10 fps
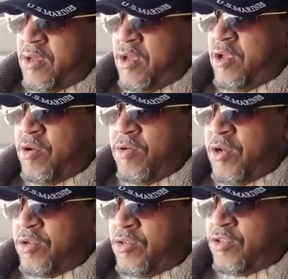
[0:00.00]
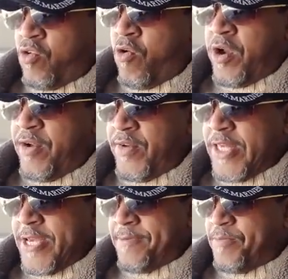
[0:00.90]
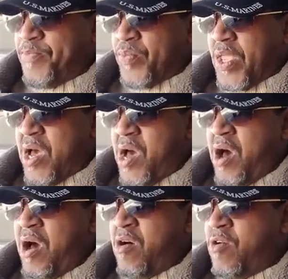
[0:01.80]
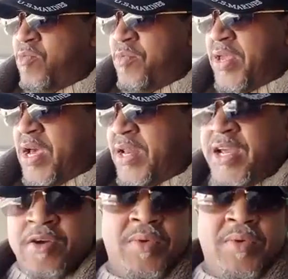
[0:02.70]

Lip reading: the score and everything. Oh, what we got here?